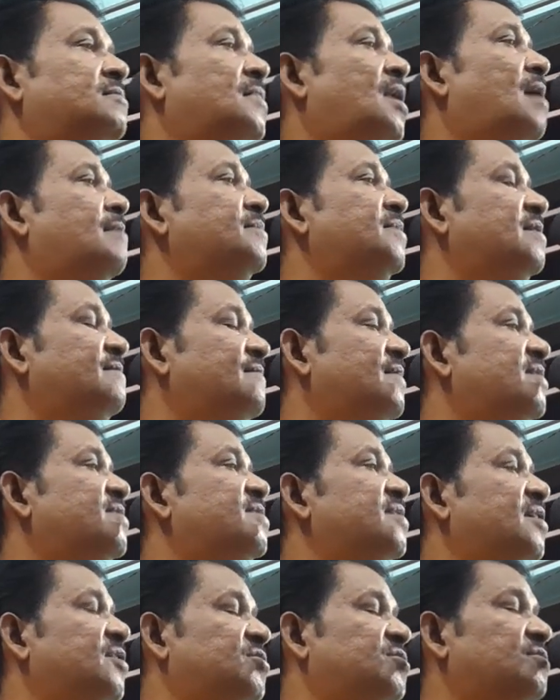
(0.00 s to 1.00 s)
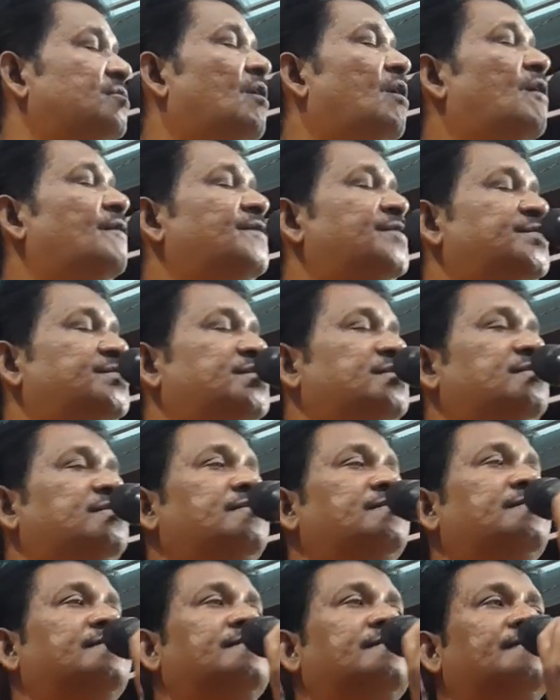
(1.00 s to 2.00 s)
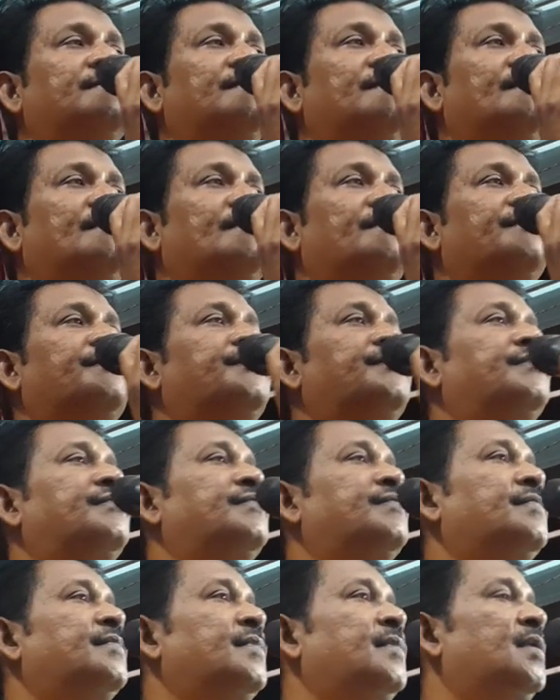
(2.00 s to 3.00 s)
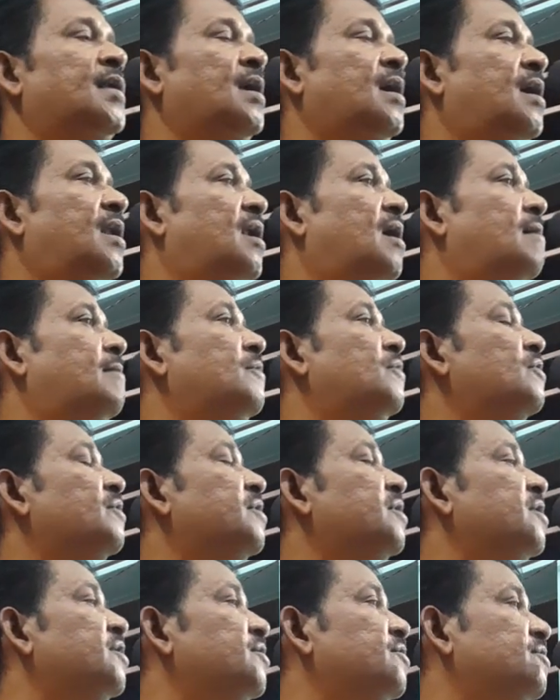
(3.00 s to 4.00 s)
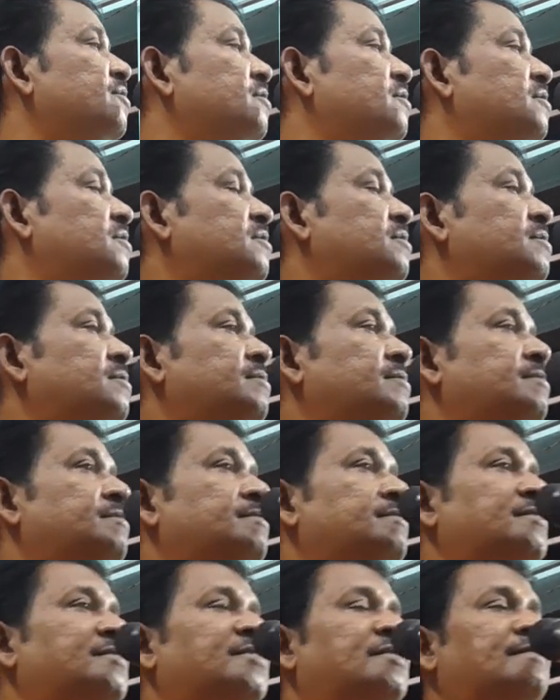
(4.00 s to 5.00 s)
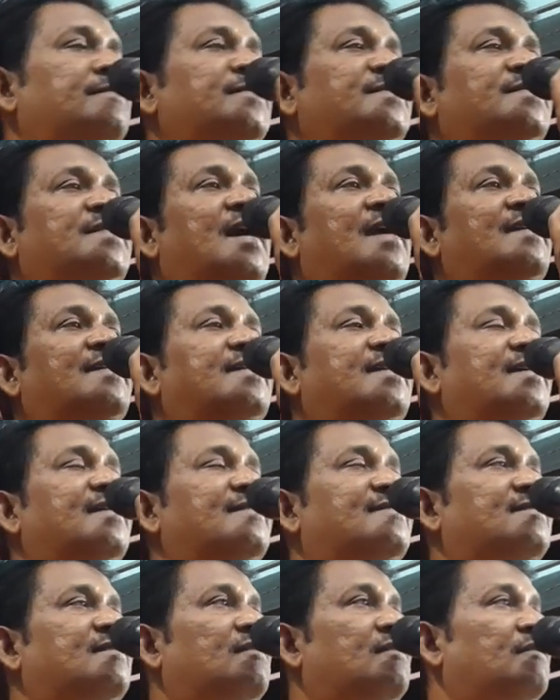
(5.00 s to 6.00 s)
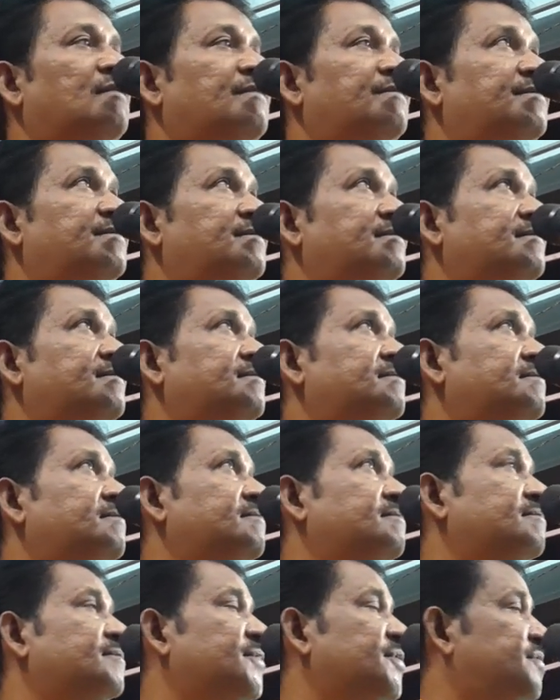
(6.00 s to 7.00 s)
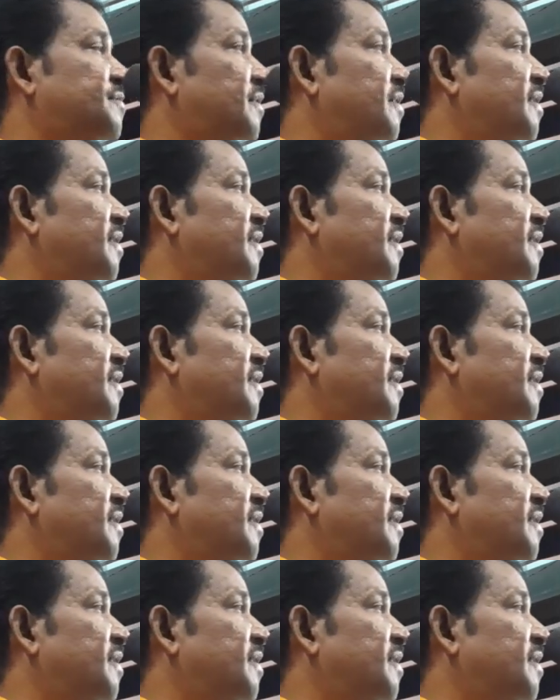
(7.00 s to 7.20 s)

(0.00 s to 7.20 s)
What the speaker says: I'm the investigating officer, and I'm looking into the homicide case of Mr.